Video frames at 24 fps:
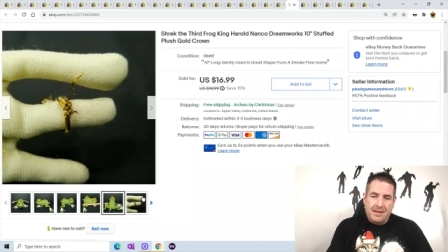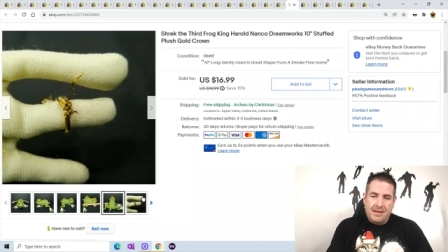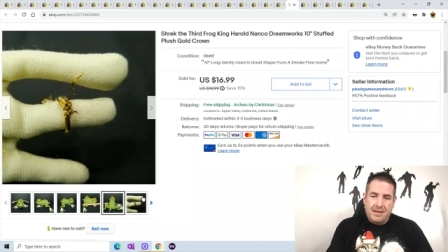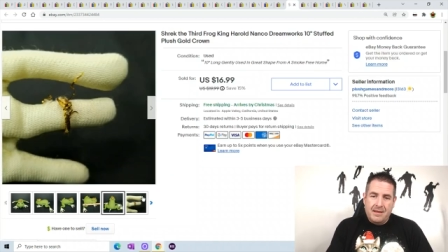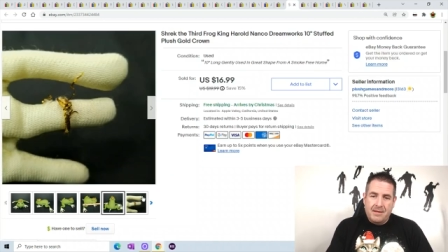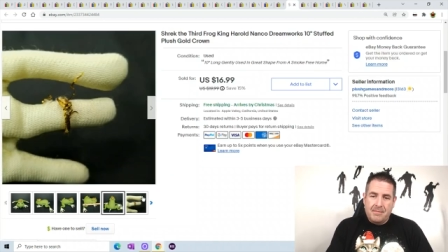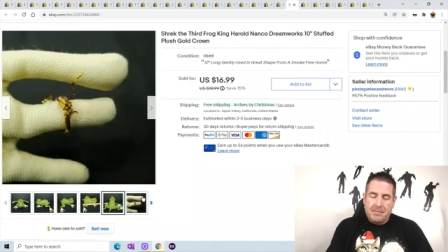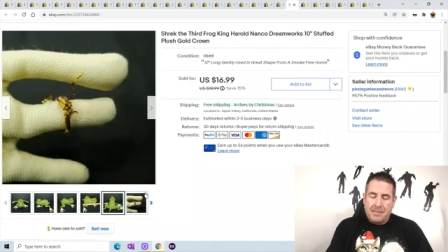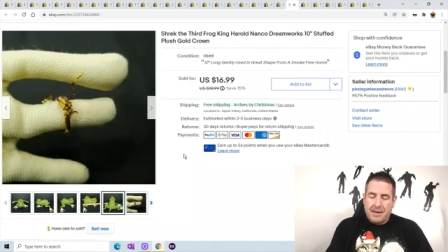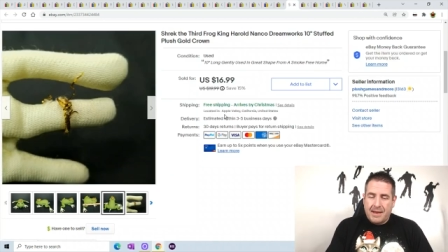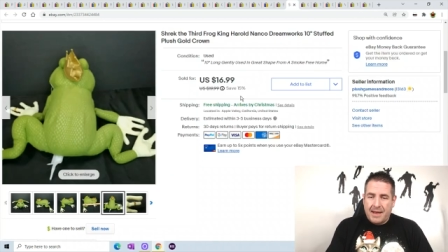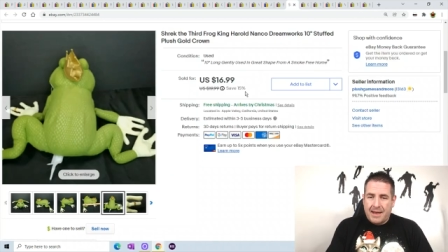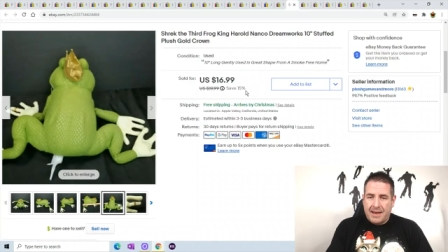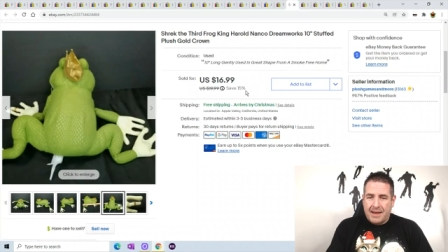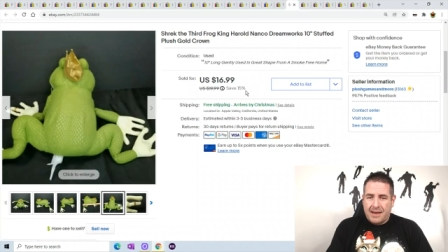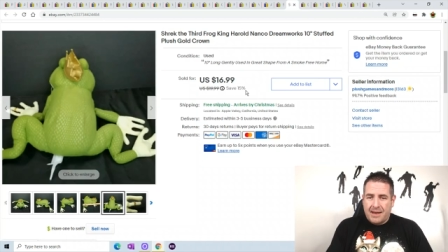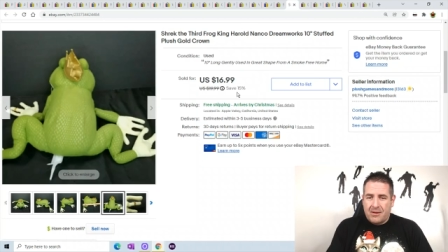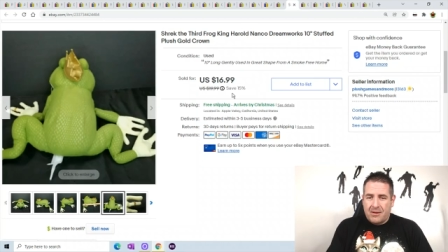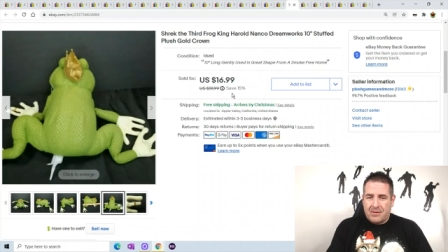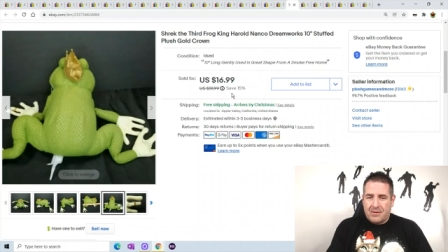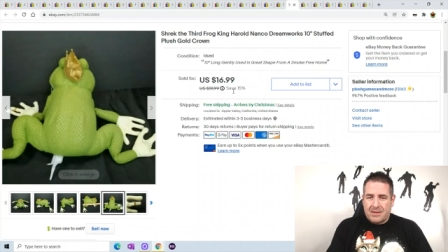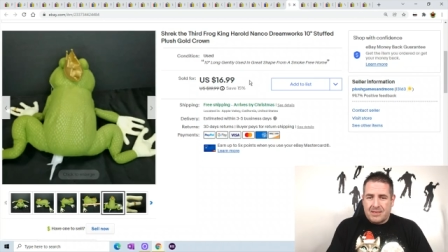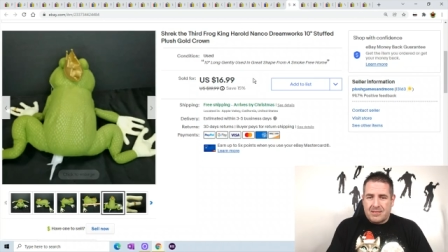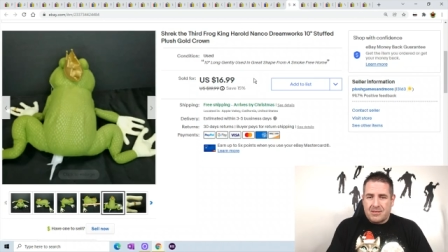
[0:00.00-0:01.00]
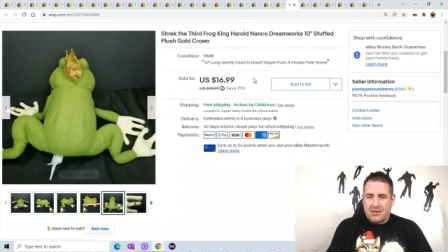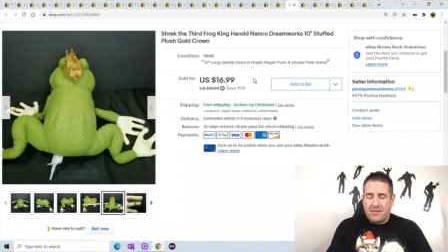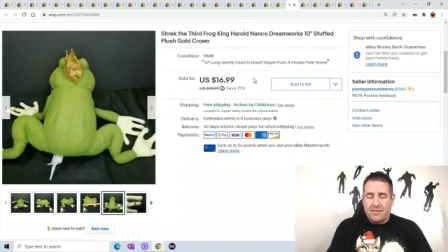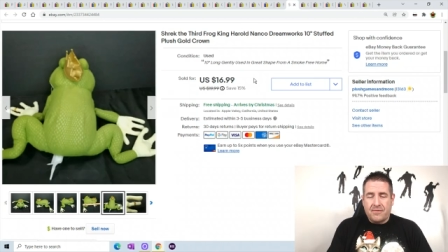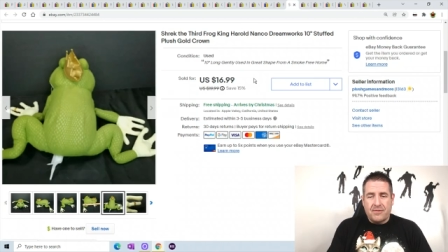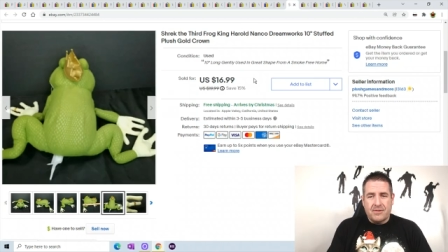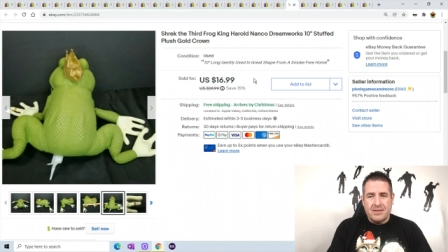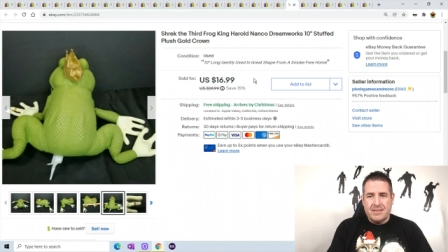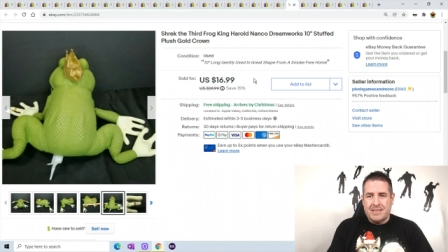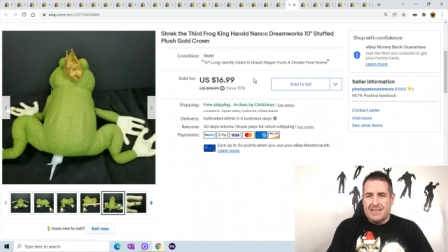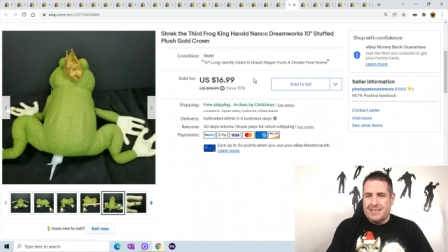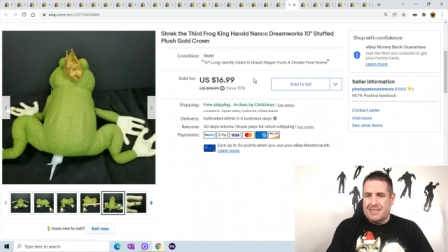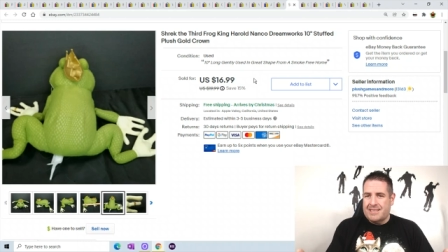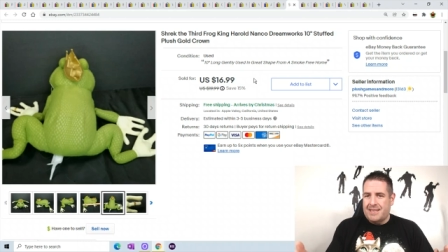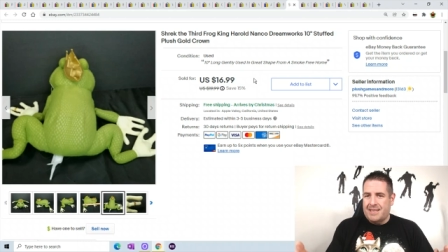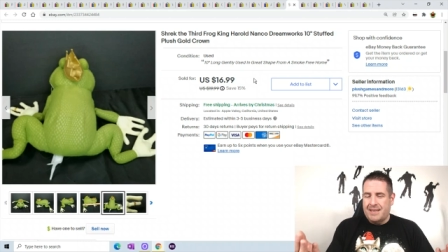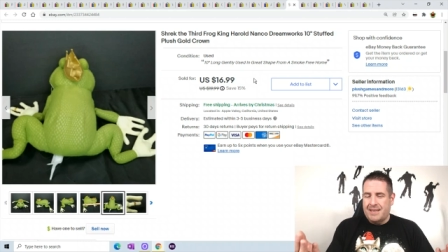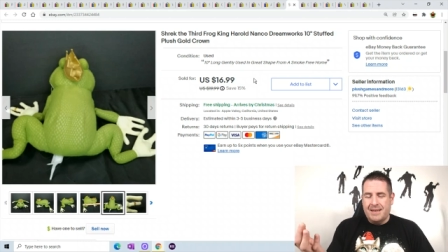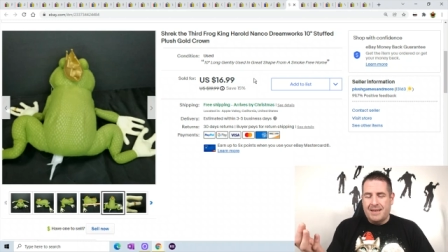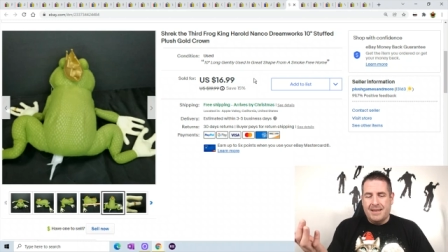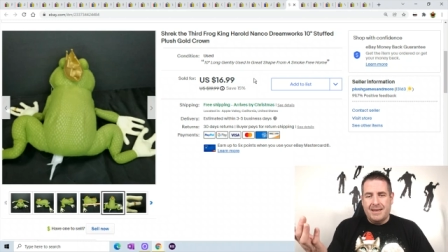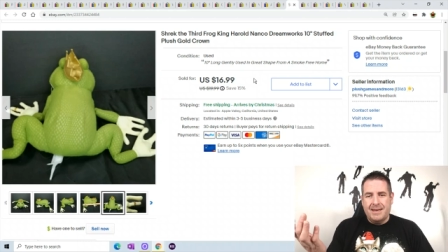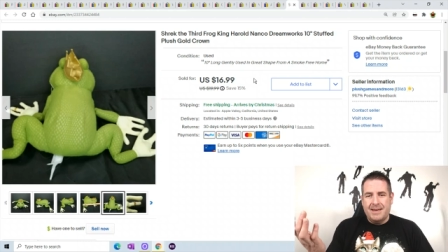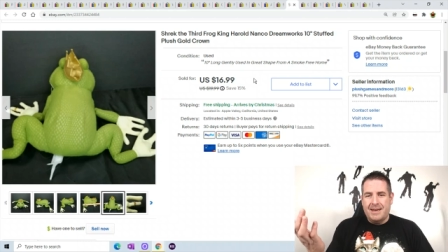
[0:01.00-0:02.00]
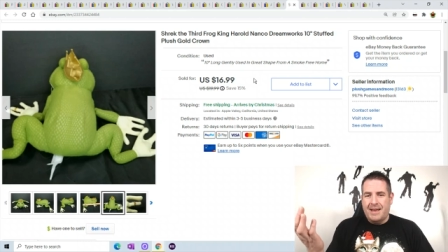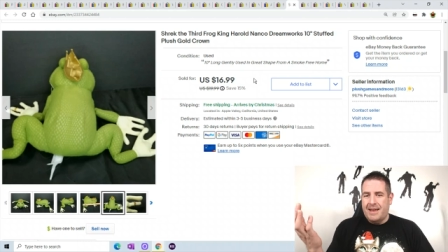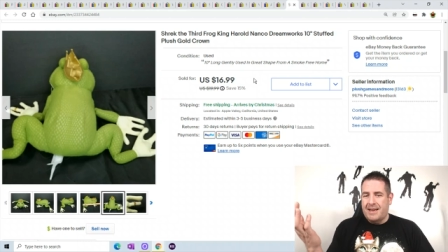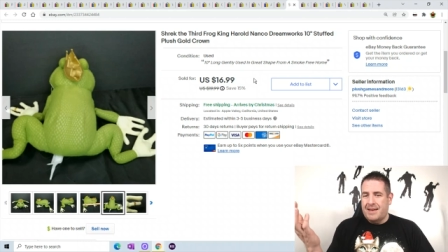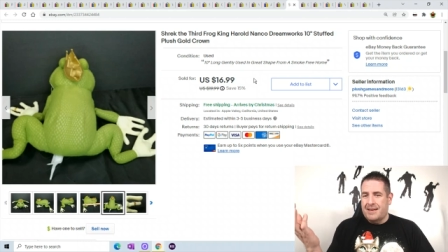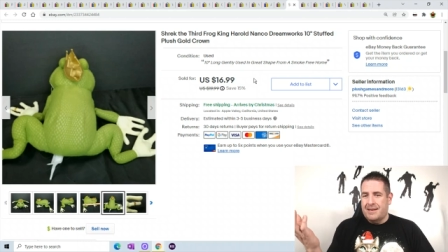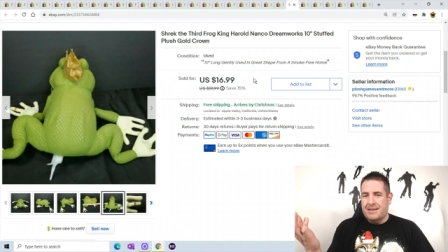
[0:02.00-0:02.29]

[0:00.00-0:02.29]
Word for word: But yet he only sold for sixteen ninety-nine,